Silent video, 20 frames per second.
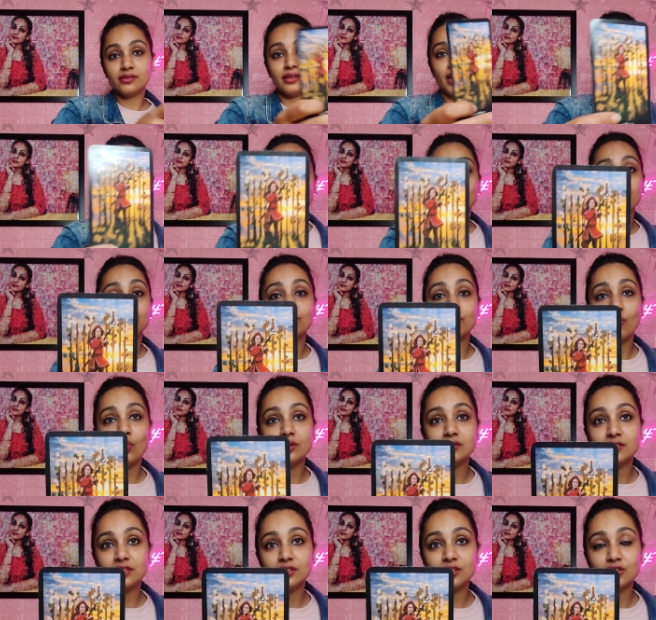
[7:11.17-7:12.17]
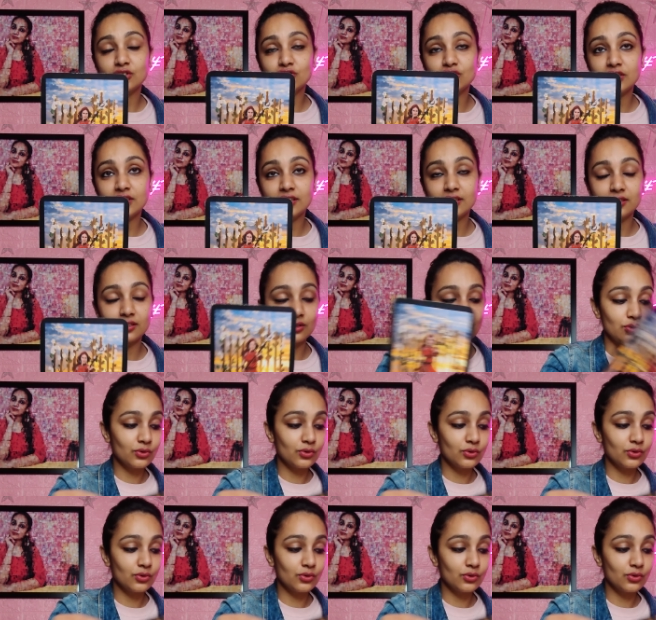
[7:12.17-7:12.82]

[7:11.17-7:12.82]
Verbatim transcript: Nine of Wands energy in the